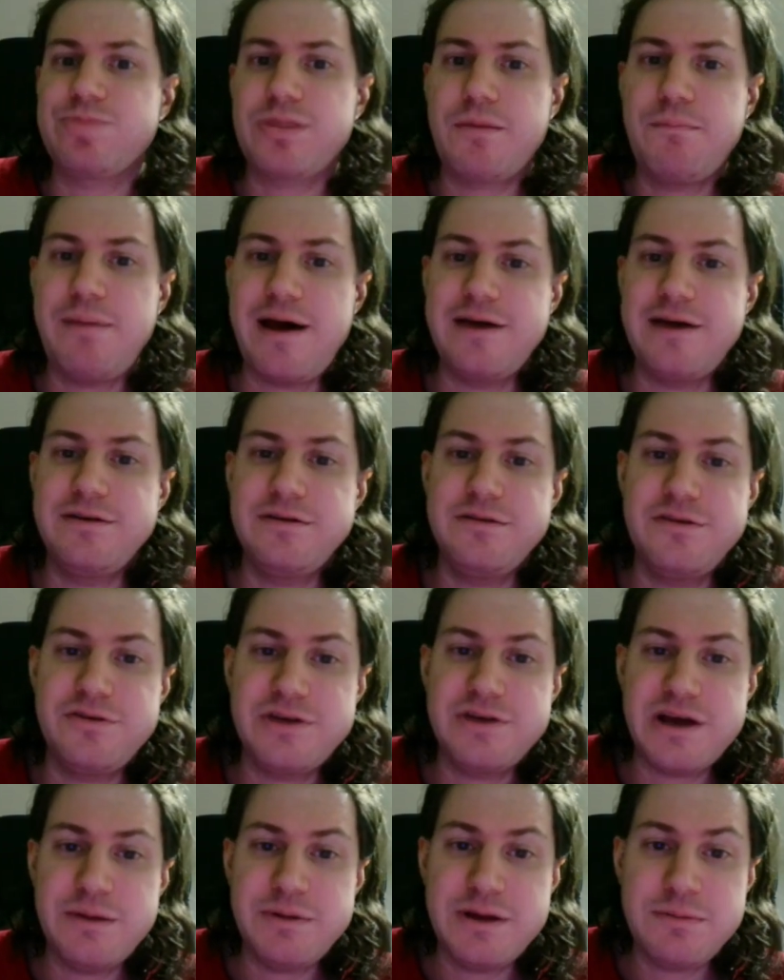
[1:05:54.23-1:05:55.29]
padded their
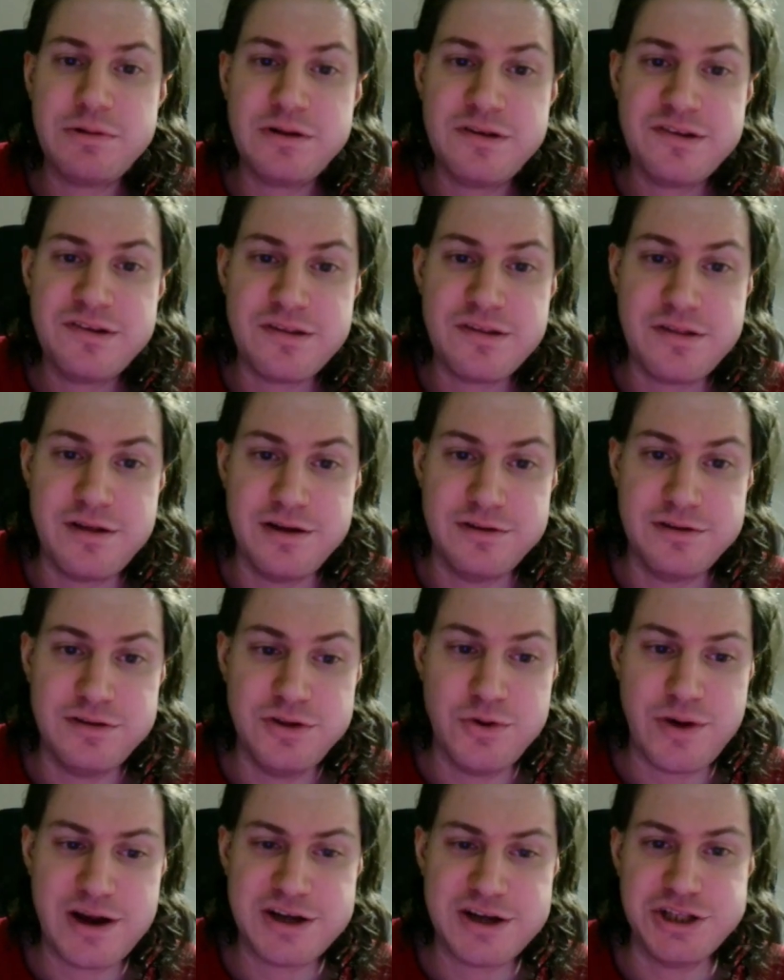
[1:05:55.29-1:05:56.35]
timetables that
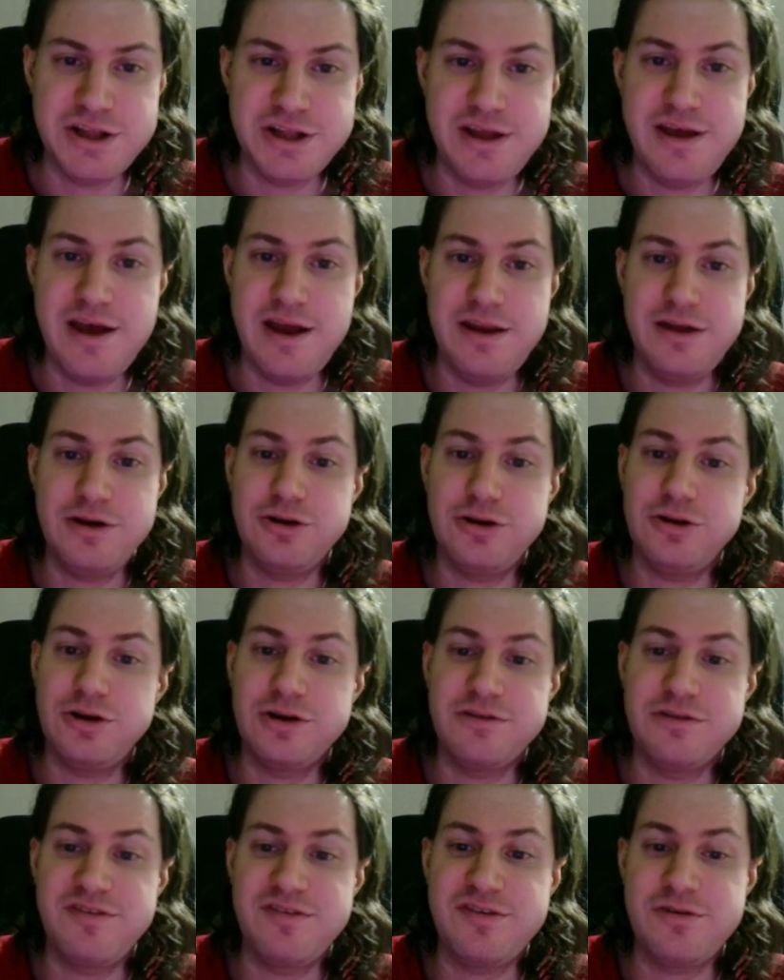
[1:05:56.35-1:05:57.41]
you're actually gaining a lot
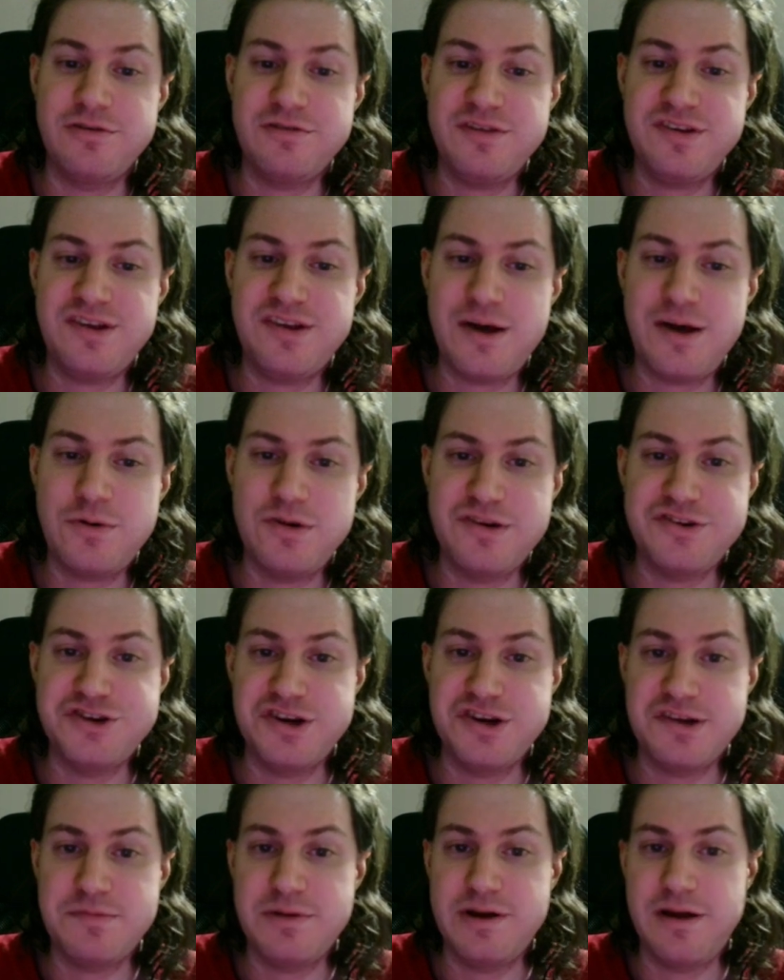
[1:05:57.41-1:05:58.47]
of service hours
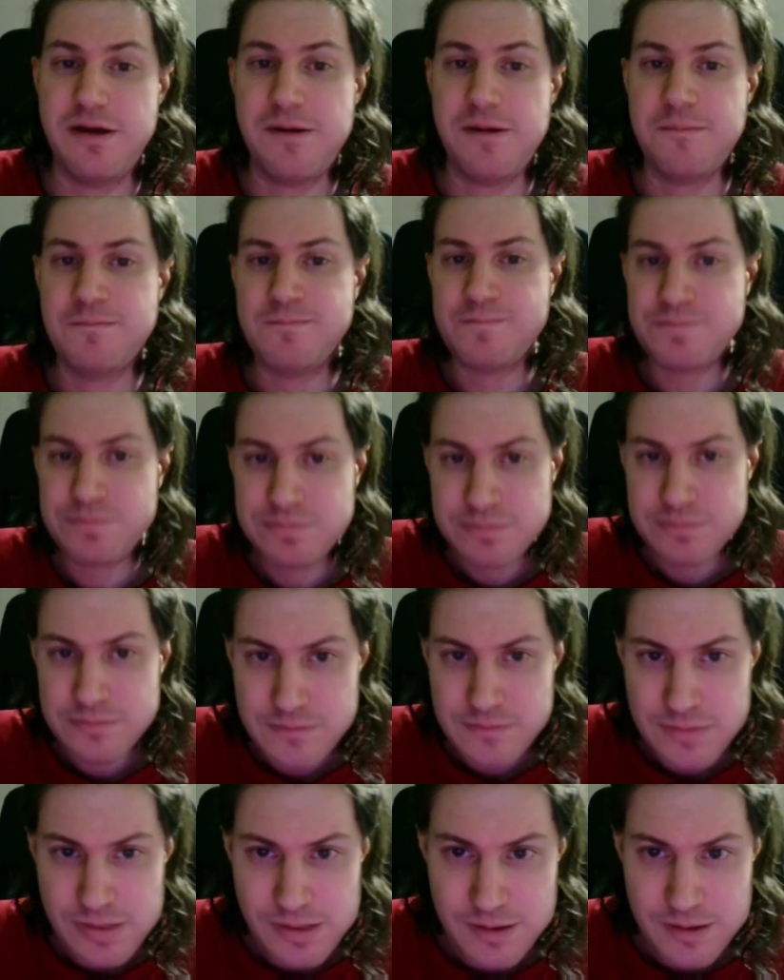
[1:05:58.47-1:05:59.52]
just by
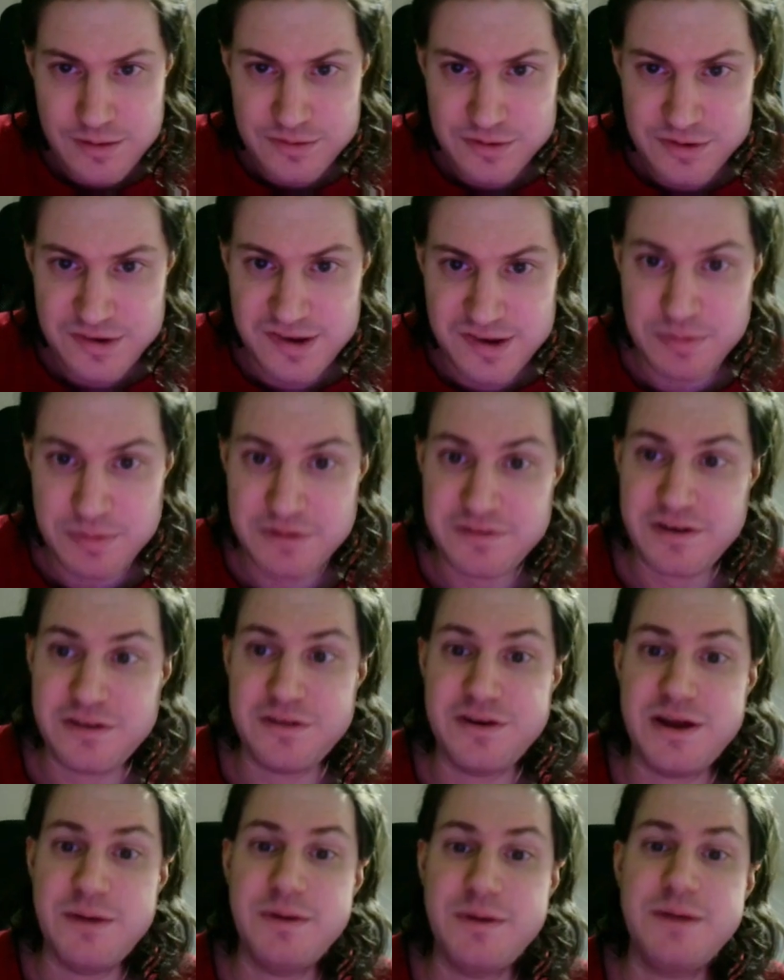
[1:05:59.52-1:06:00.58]
simplifying the
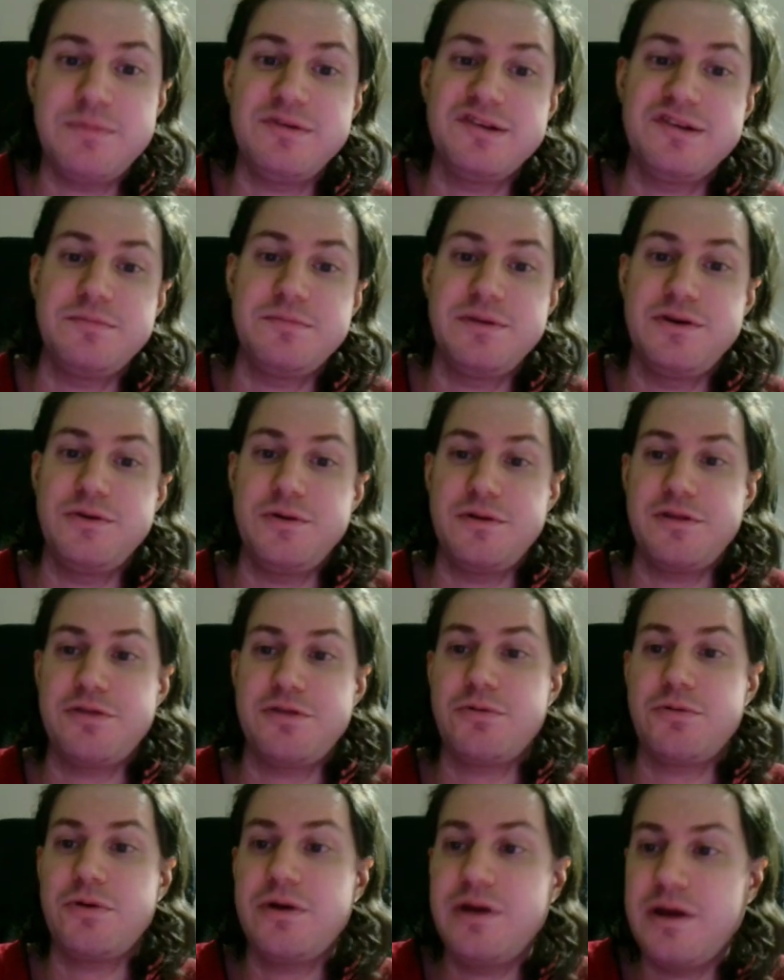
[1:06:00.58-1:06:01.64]
timetables and by doing
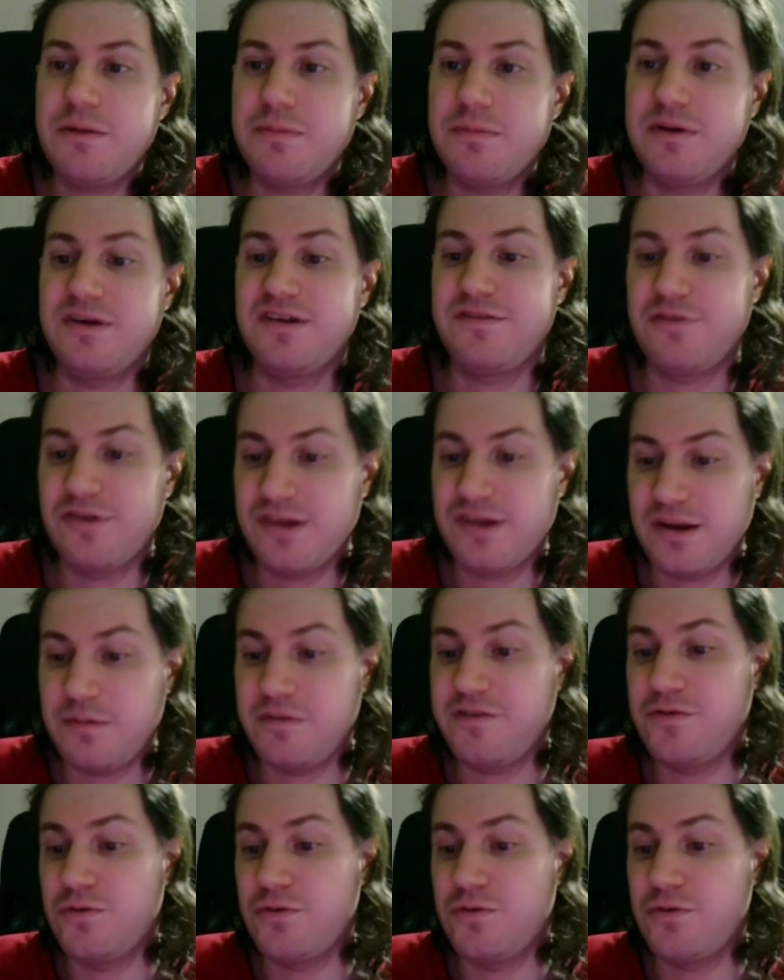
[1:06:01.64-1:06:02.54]
through running. Because for example, if you